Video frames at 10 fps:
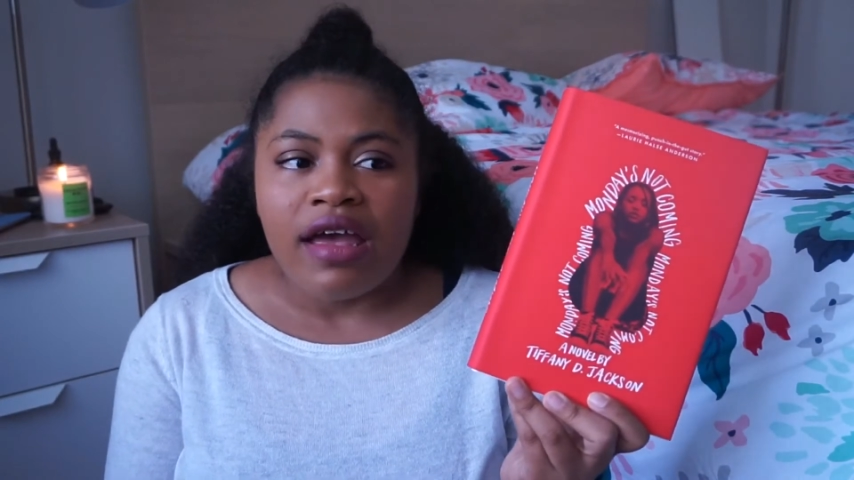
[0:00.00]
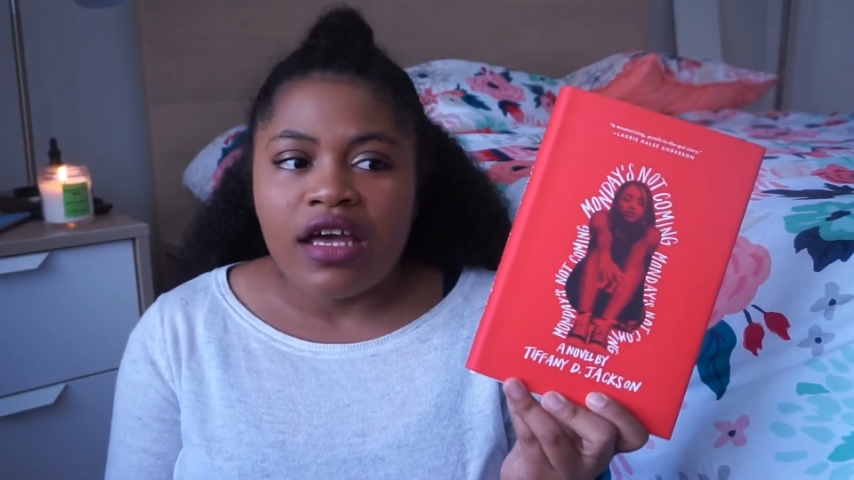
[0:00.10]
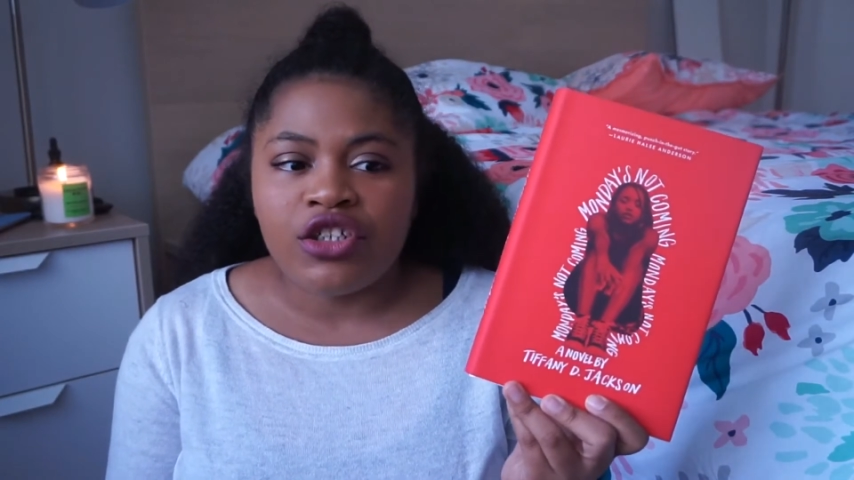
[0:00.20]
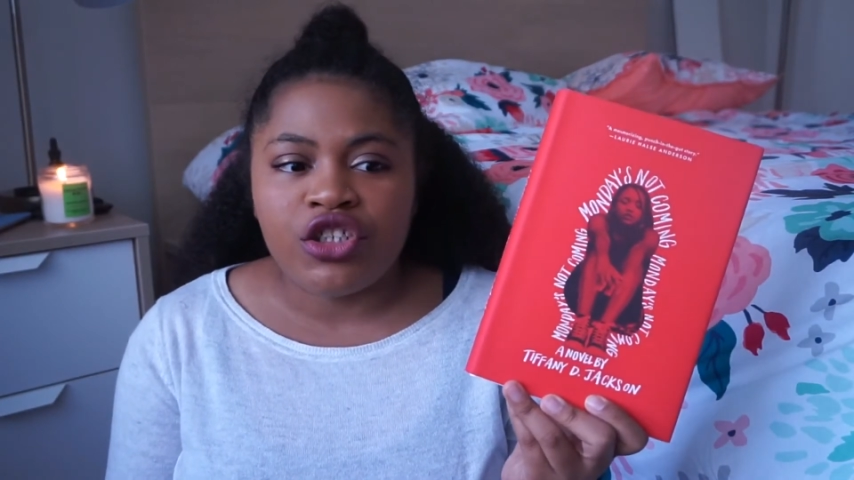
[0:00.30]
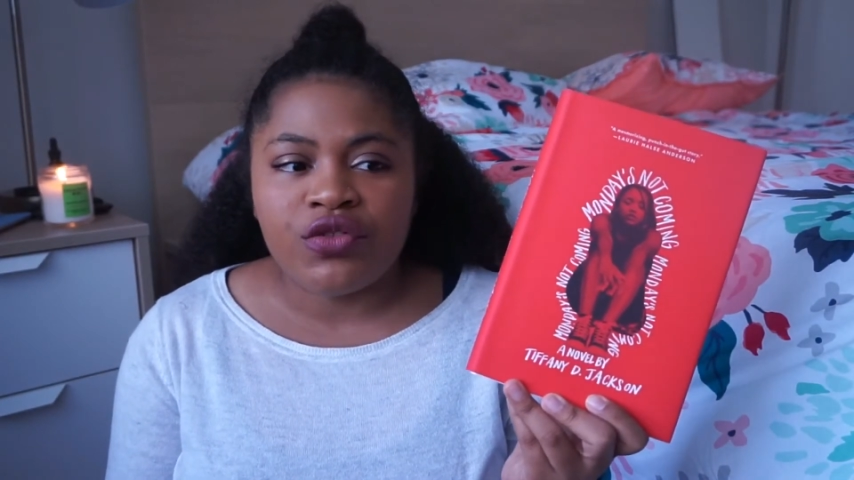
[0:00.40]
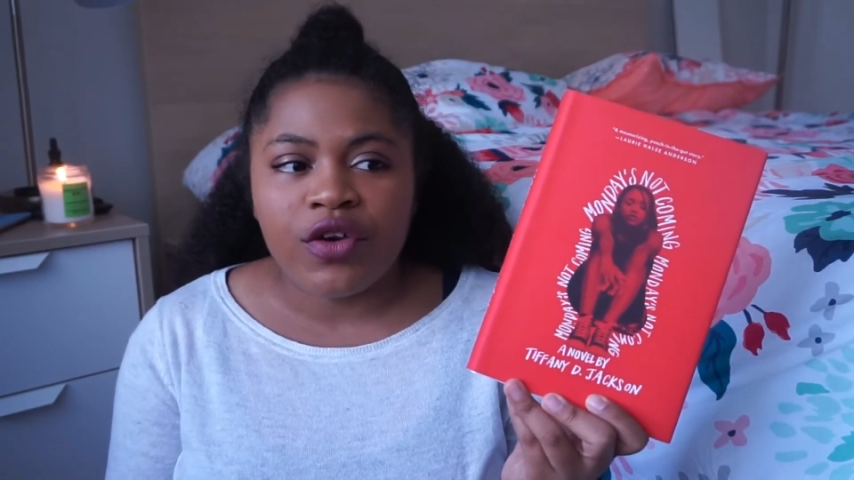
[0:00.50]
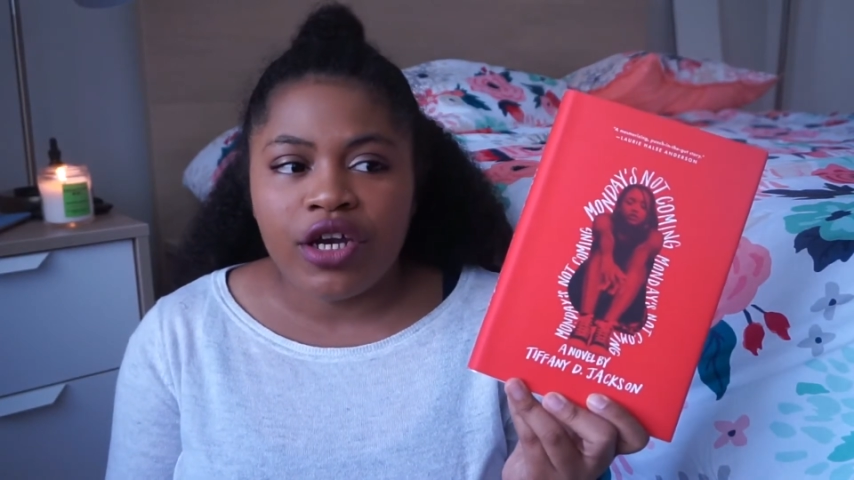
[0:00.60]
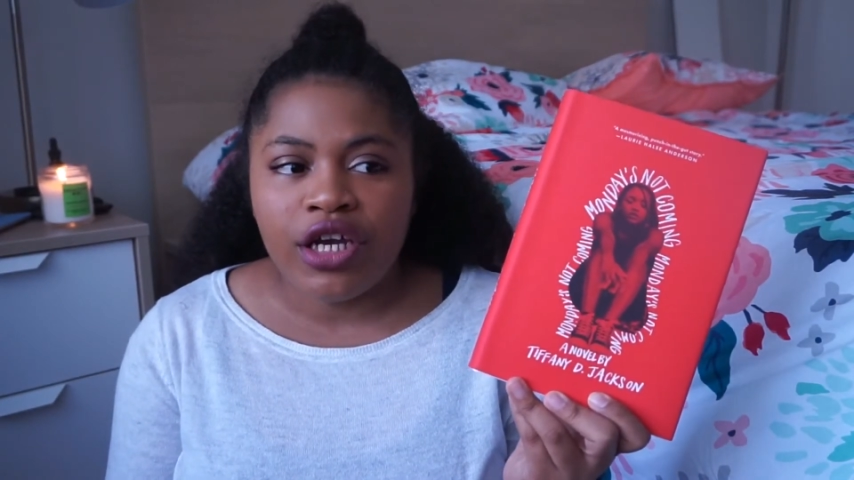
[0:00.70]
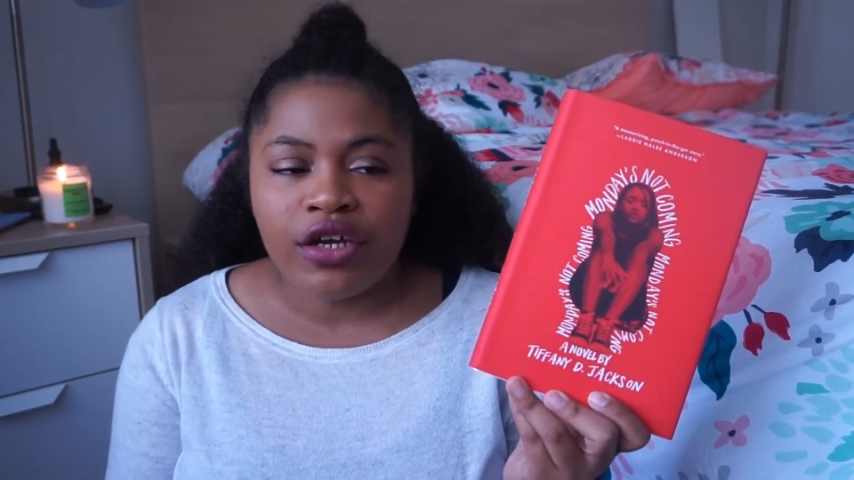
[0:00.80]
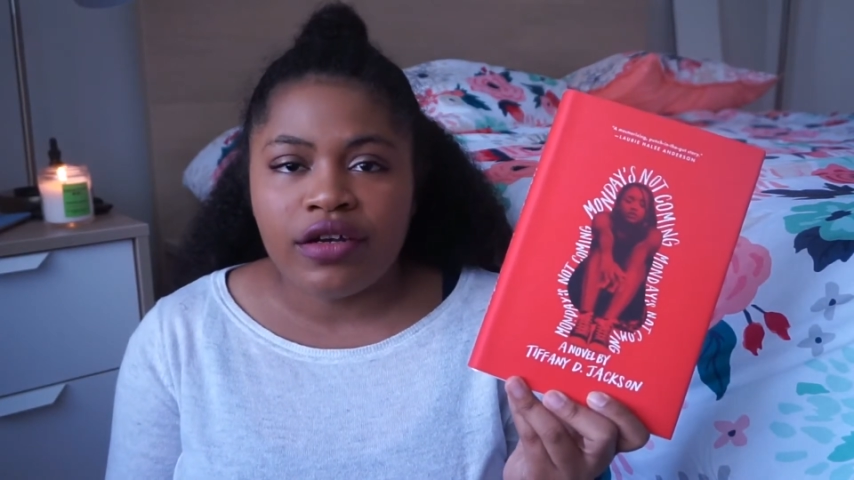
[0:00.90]
and she's
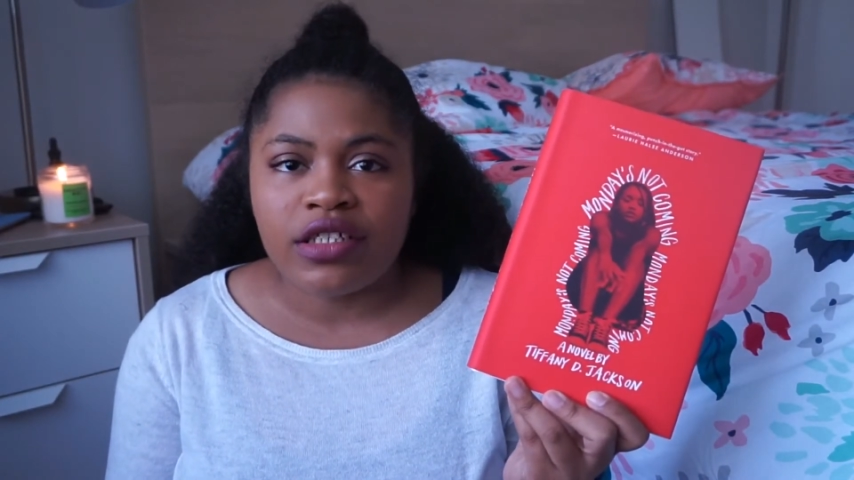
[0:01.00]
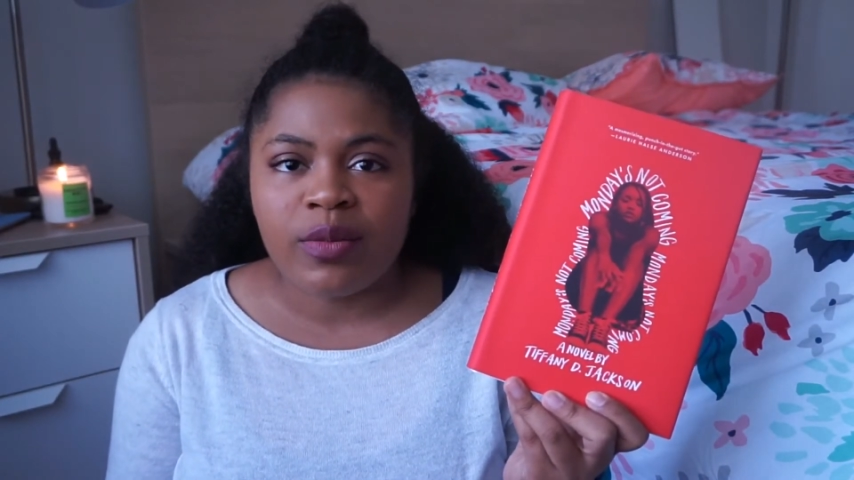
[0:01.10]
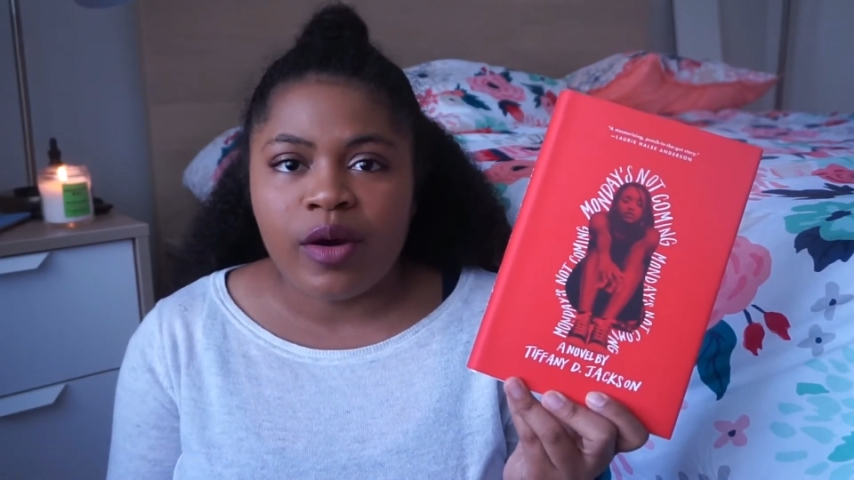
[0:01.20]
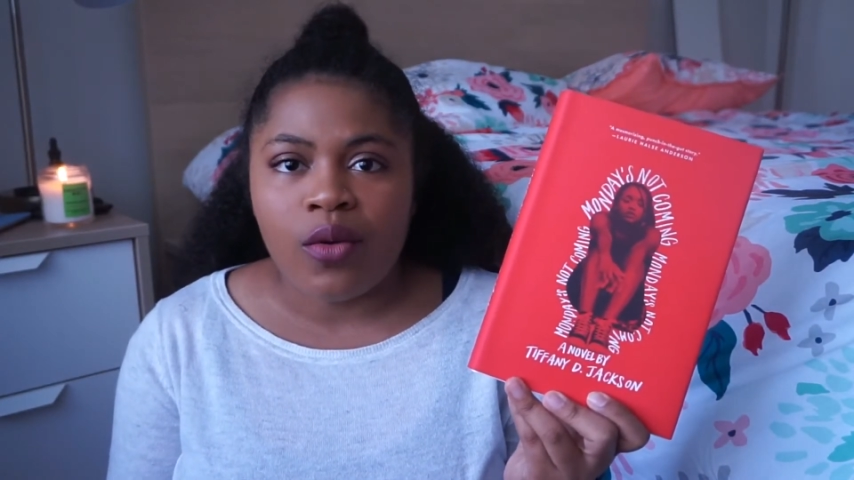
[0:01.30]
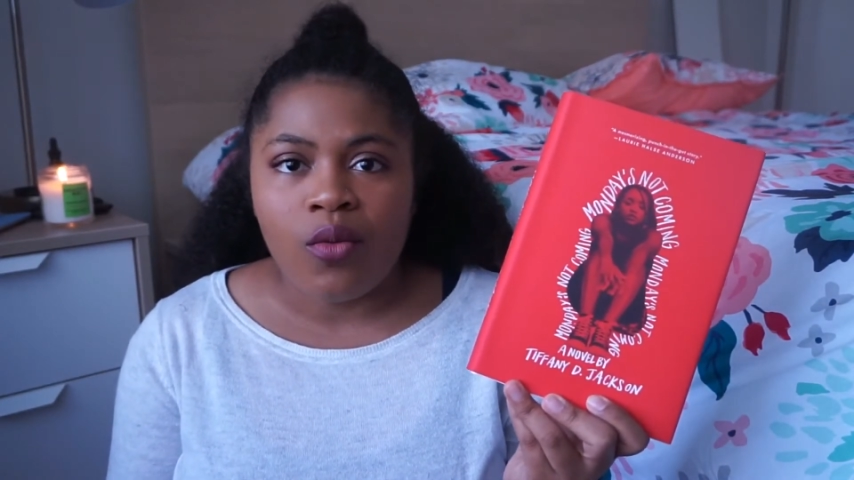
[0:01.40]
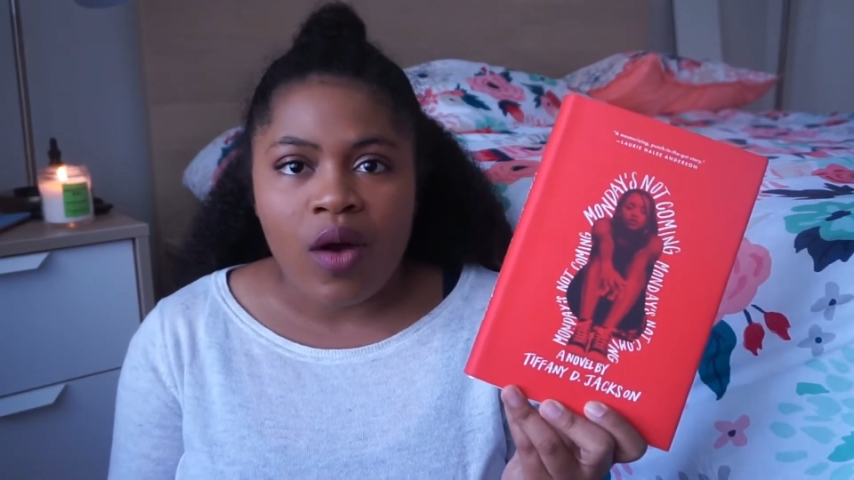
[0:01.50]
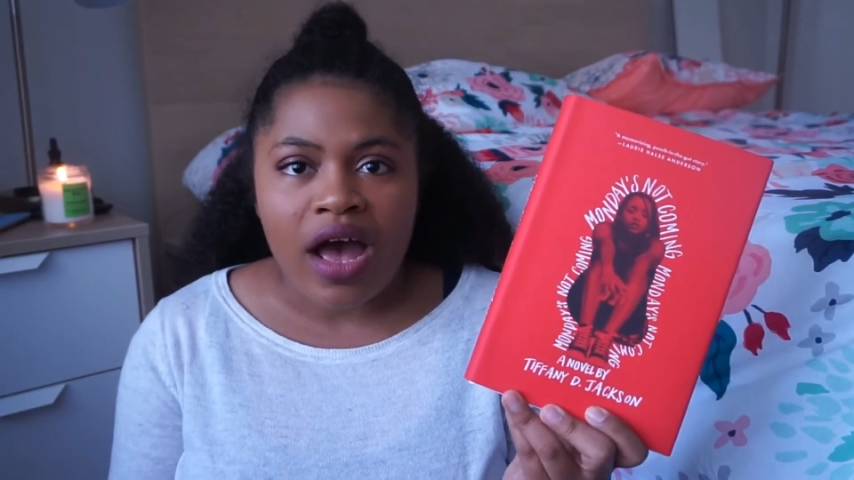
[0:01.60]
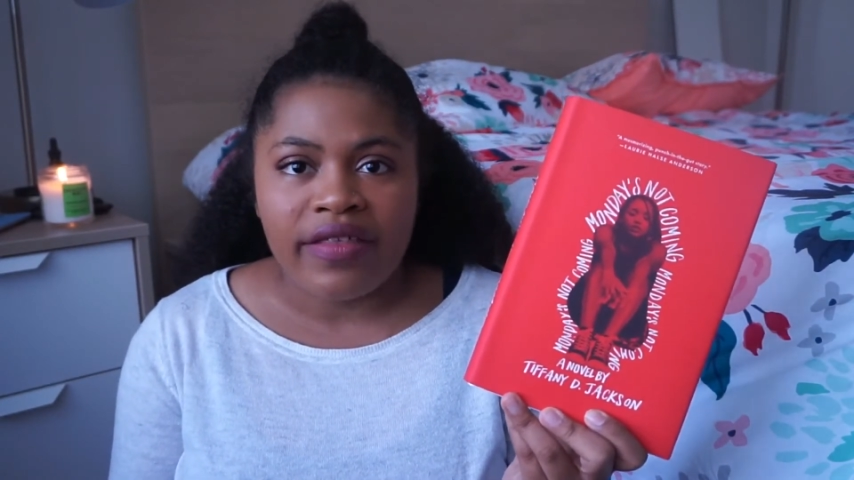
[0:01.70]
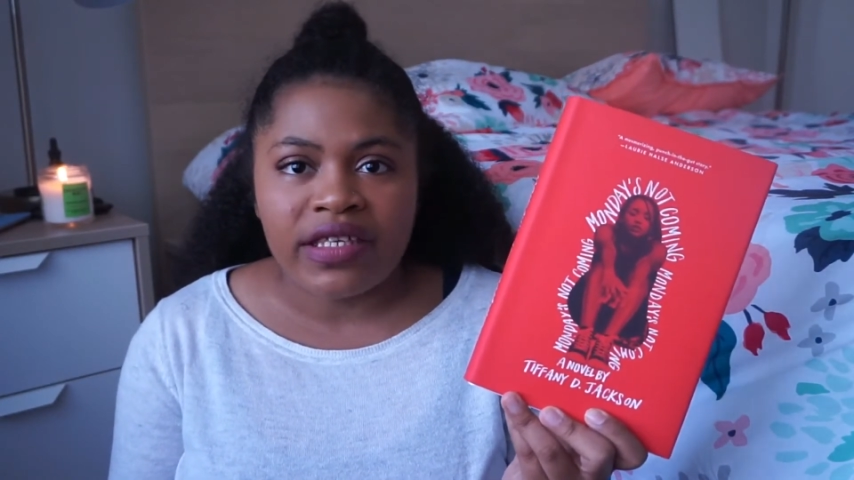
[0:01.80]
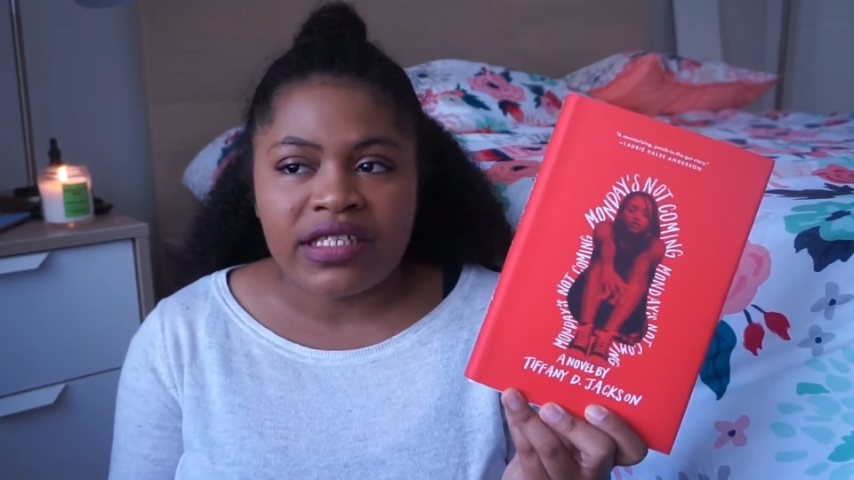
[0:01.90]
very curious about
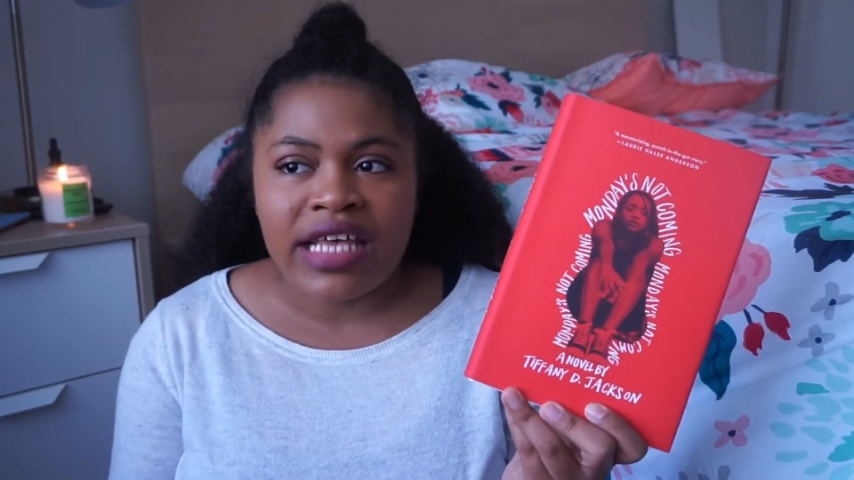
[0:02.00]
why this is